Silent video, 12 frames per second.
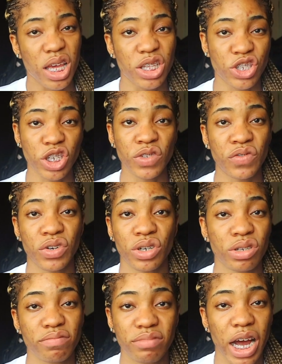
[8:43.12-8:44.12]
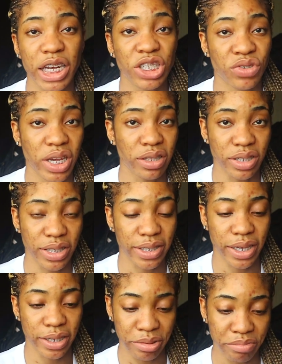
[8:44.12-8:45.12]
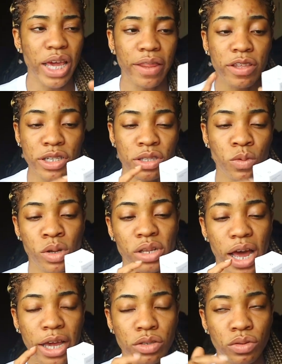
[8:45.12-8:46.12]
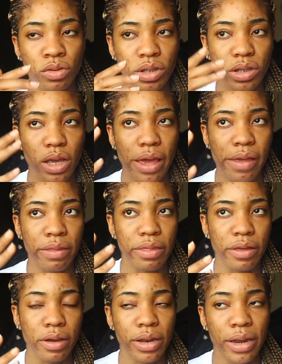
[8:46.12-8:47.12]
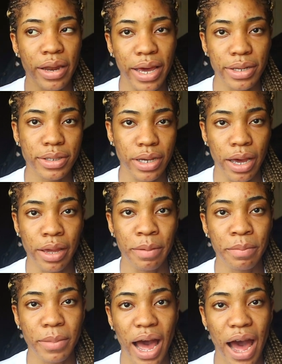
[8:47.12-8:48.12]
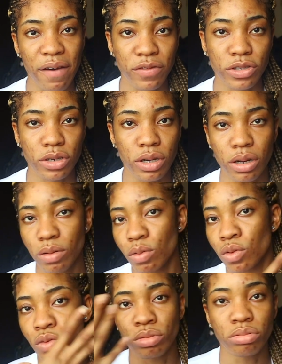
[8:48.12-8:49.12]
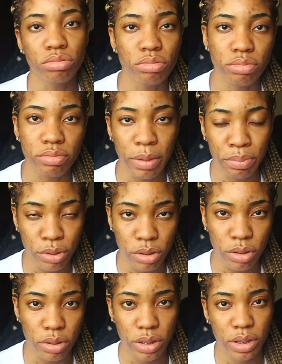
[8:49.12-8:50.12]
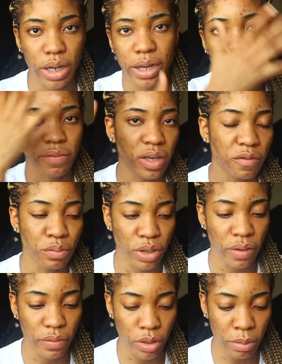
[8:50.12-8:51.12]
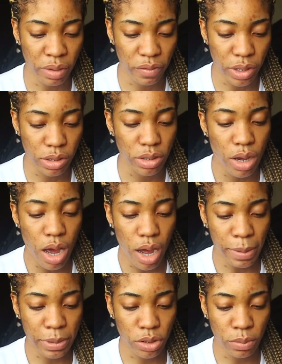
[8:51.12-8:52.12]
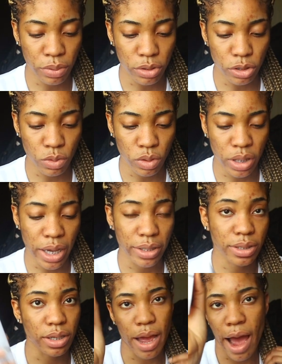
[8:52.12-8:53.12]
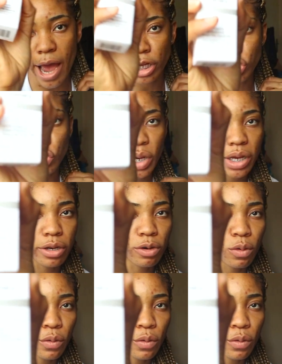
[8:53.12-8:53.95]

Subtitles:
it's just for hydrating the skin. Yeah, this is the one that I use in the nighttime after all my products, like after I put everything on my face. I'm just gonna put this one. Yeah, it's a hydrating